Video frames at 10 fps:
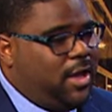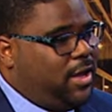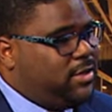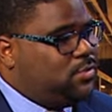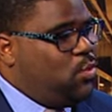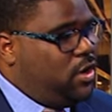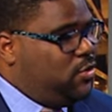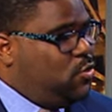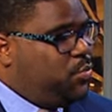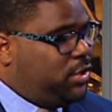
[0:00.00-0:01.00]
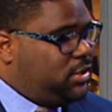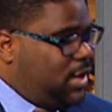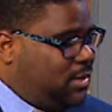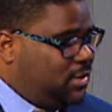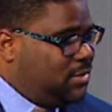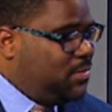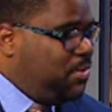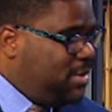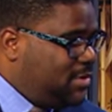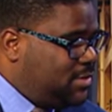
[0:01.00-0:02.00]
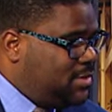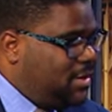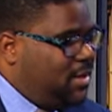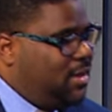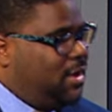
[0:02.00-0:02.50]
as one who protected the peace,